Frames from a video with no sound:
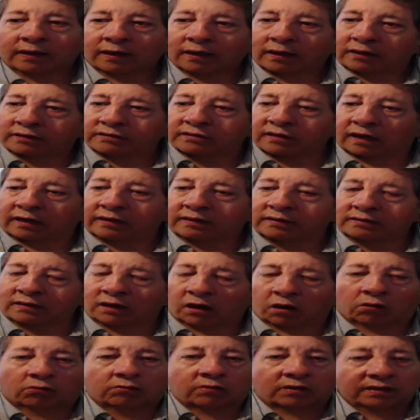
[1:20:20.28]
It's like,
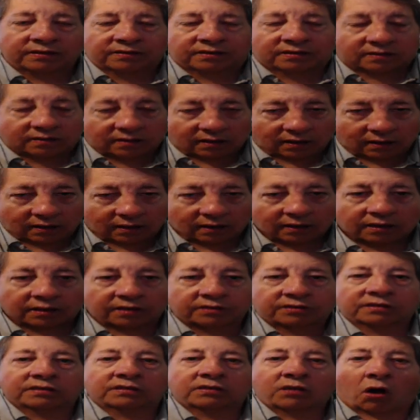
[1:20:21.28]
no, let's
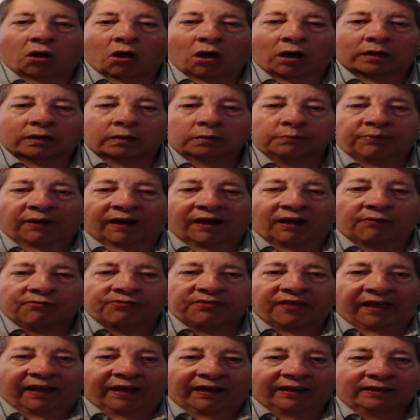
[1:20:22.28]
talk about
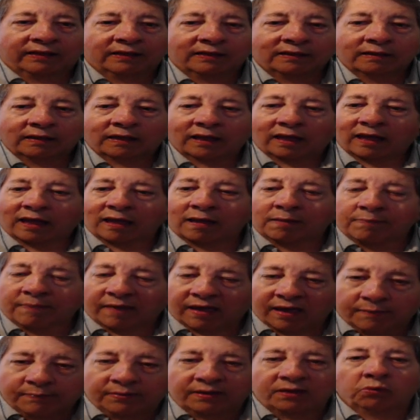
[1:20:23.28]
that, and
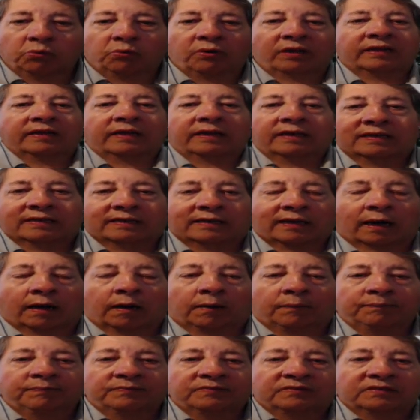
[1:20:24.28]
maybe we could
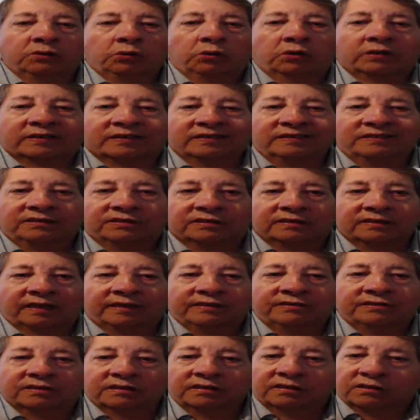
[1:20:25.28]
come to a
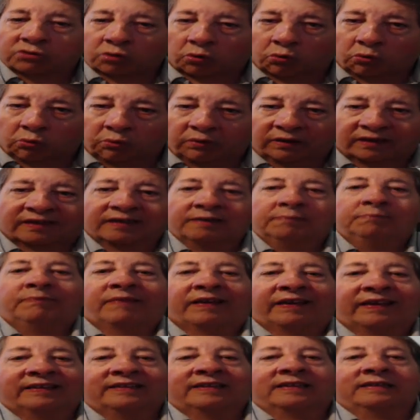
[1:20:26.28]
consensus, or we could
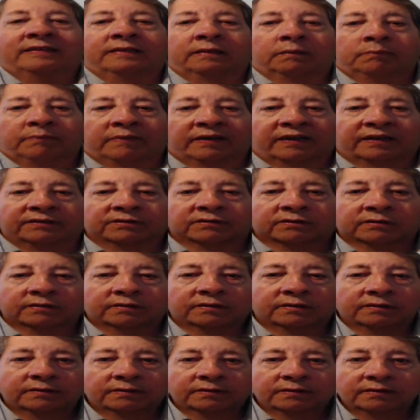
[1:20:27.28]
meet in the middle,
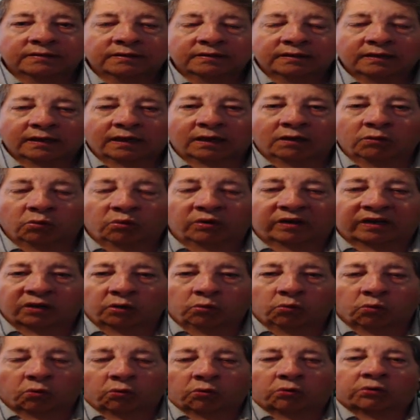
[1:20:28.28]
and we
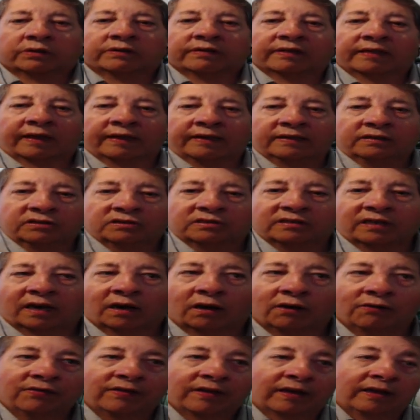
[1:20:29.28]
could work things
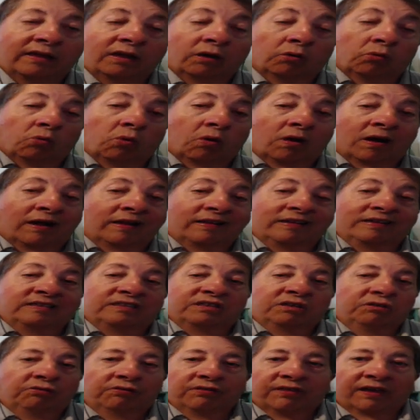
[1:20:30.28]
out. They don't want to
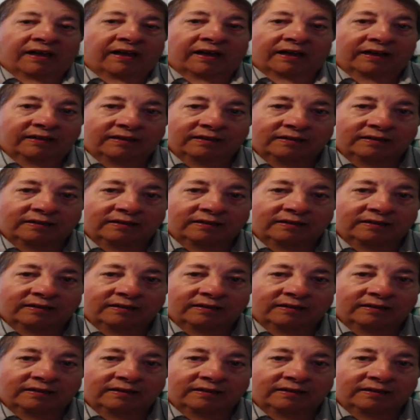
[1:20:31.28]
do that.